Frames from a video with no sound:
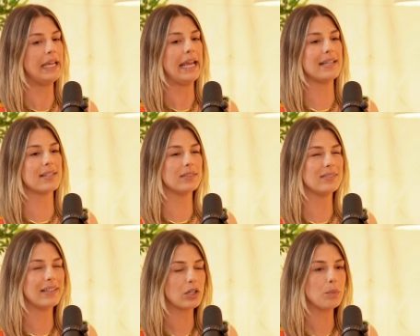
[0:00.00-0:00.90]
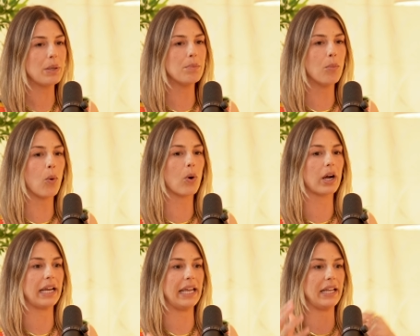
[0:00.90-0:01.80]
It's a little bit
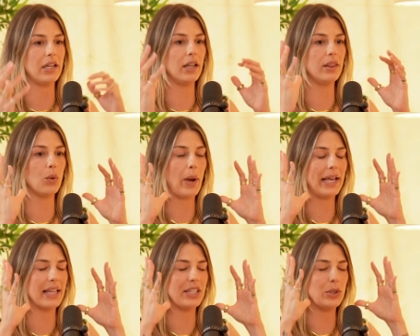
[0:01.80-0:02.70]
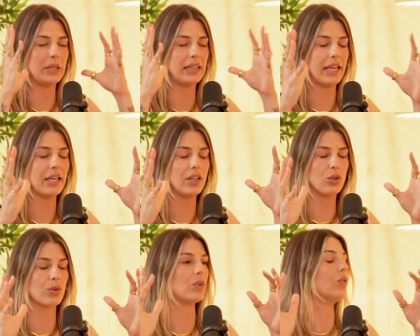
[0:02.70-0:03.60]
more in the way that you think,
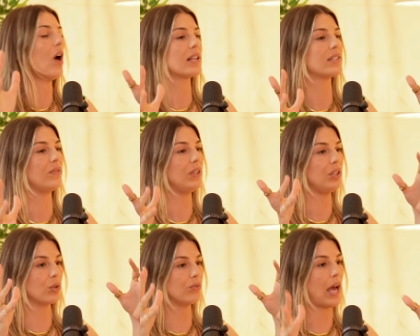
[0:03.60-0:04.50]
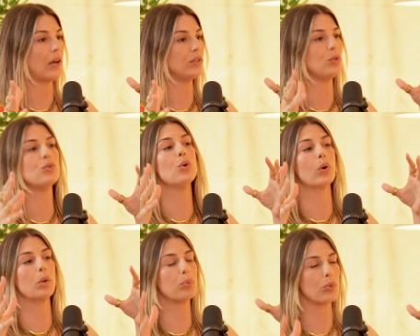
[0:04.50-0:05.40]
your philosophy, your values,
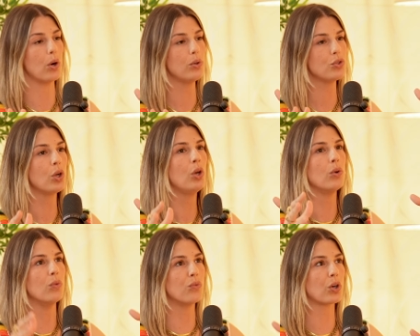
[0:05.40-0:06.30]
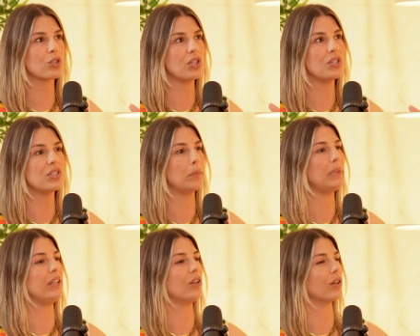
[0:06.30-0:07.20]
your approach versus
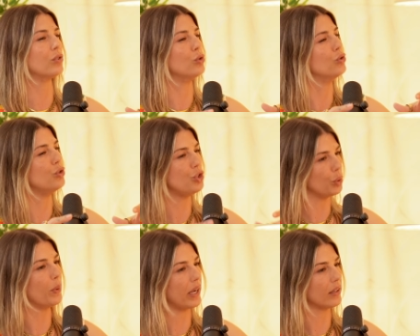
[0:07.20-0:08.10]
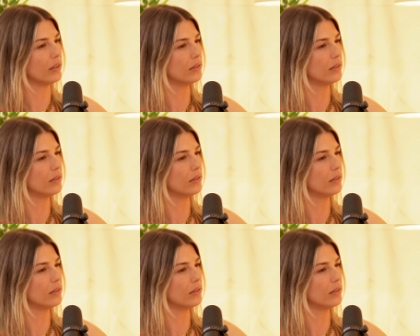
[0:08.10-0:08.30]
something you're doing.